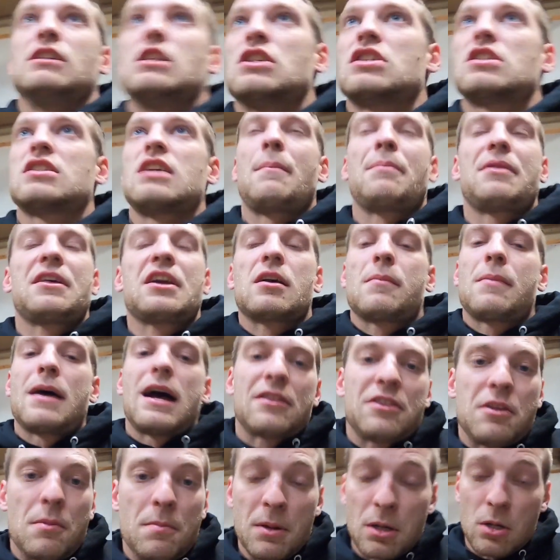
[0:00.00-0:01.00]
something
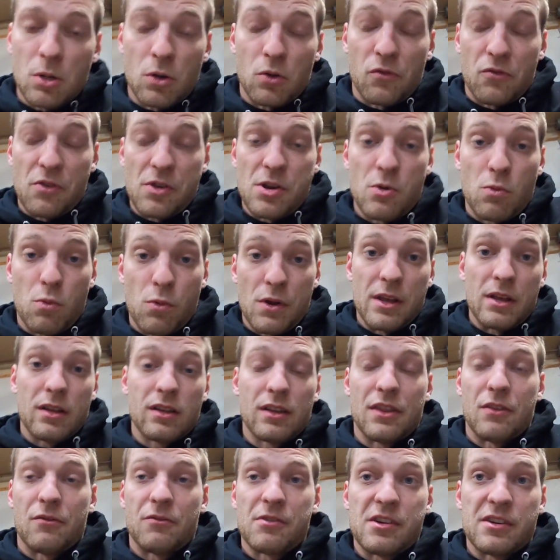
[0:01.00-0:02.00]
about the bigger rear
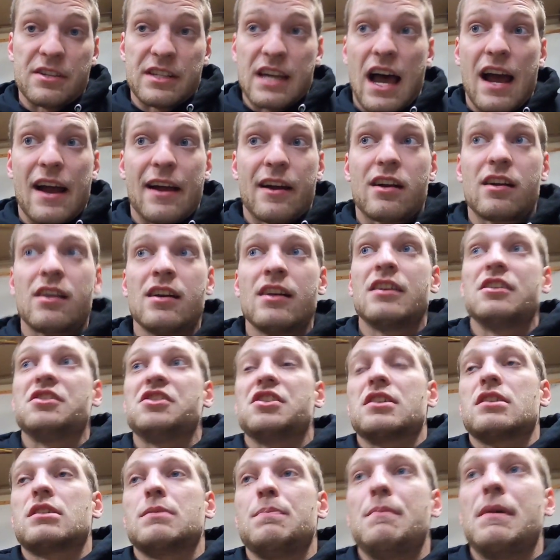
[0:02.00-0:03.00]
wheel and the rear tire
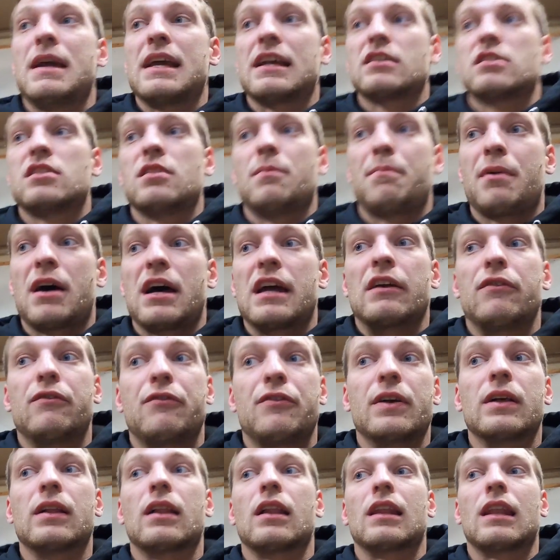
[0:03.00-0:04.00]
just makes the bike
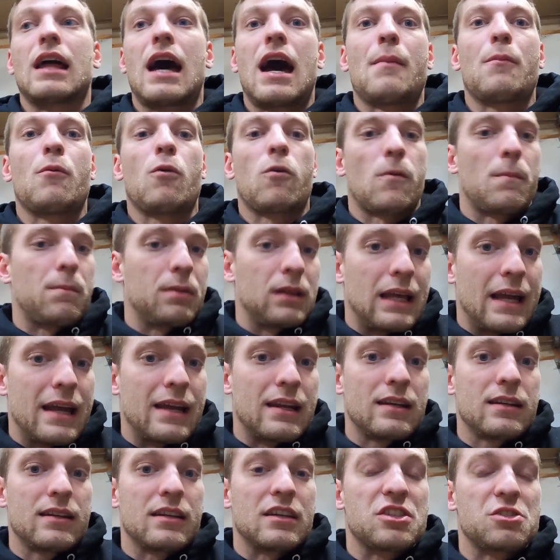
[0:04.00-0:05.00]
feel a lot more
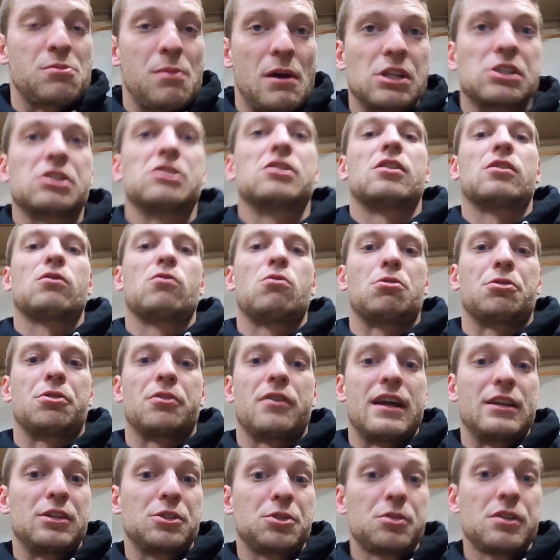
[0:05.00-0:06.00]
planted, especially on
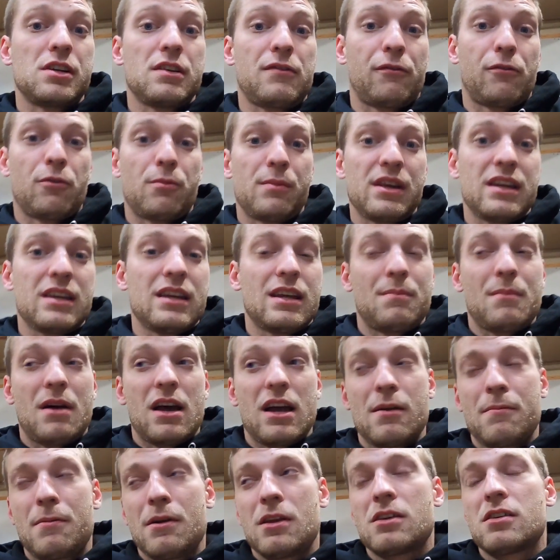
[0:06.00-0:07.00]
corner entry for me, in
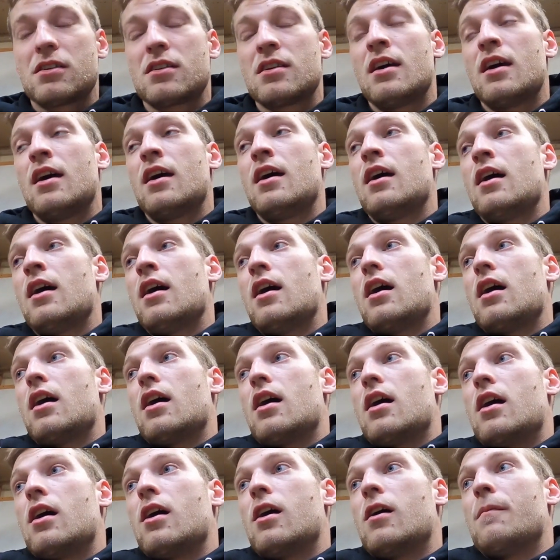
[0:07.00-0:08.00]
my opinion.
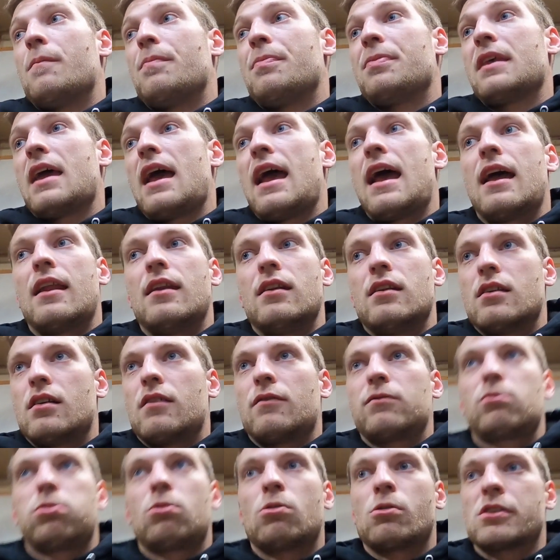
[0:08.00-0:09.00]
And
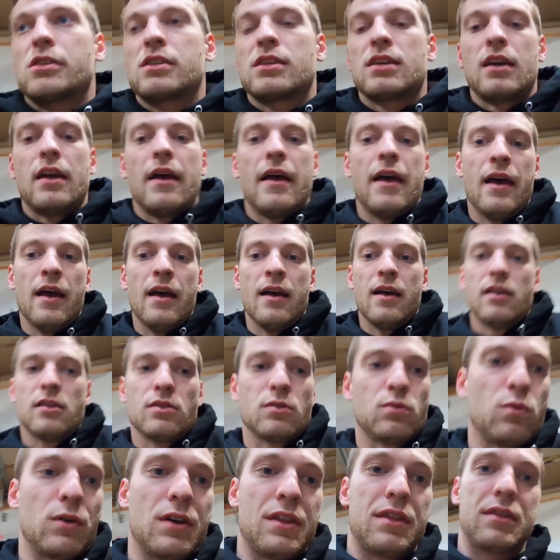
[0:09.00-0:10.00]
of course,
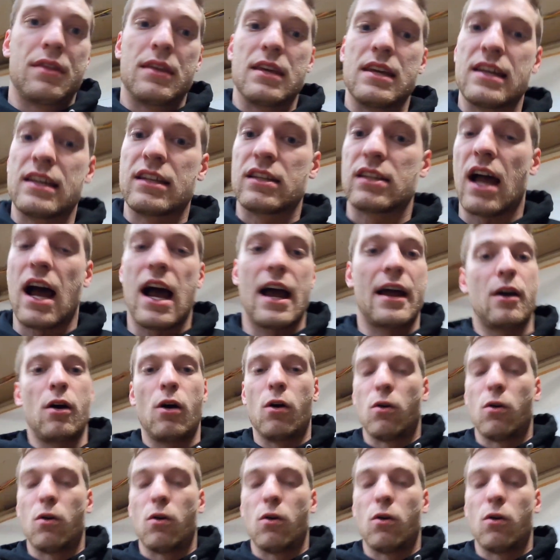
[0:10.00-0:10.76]
with these, I